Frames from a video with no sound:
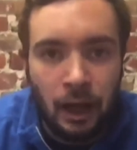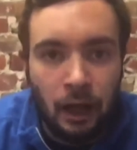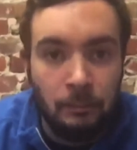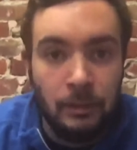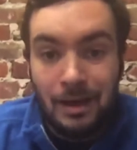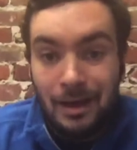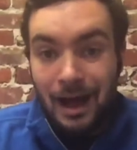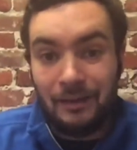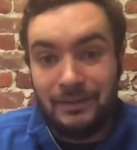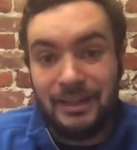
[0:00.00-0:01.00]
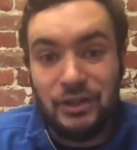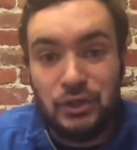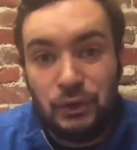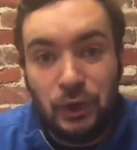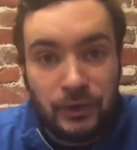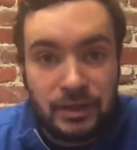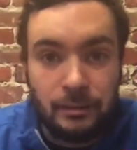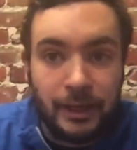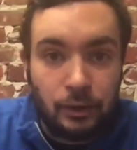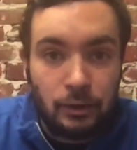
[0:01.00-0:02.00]
Obviously, as you know, there's
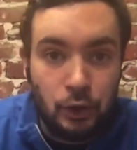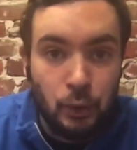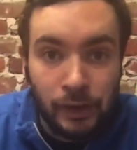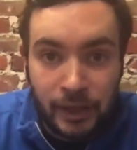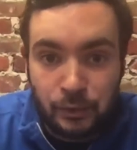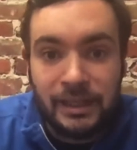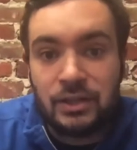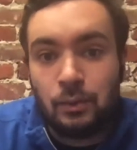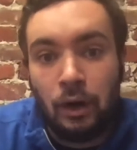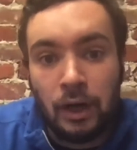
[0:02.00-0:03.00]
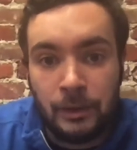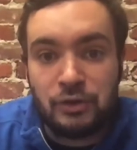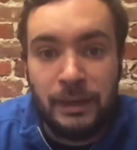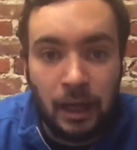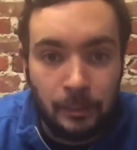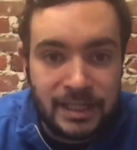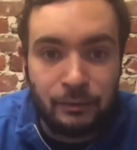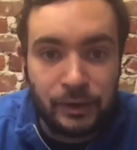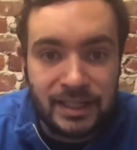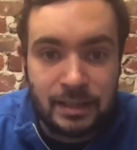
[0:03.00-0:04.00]
some Google has released one, a bunch of big companies
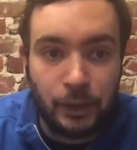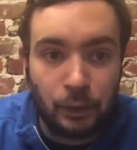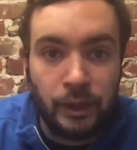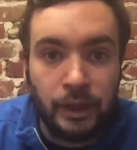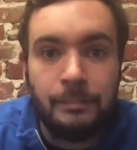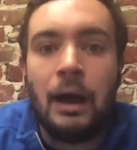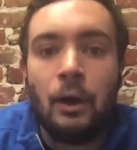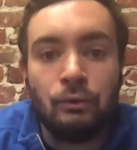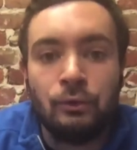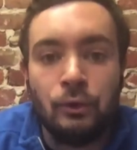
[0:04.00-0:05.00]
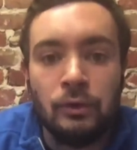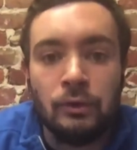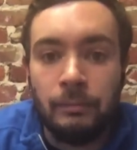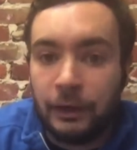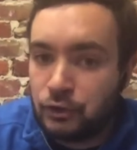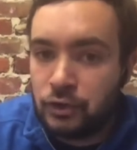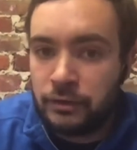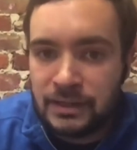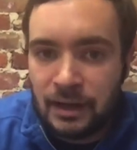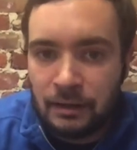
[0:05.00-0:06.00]
have released some really powerful
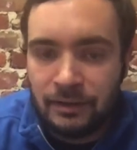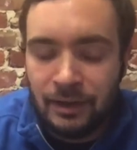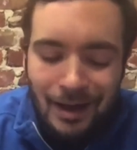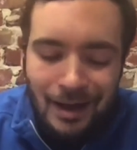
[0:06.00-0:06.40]
microservice stuff.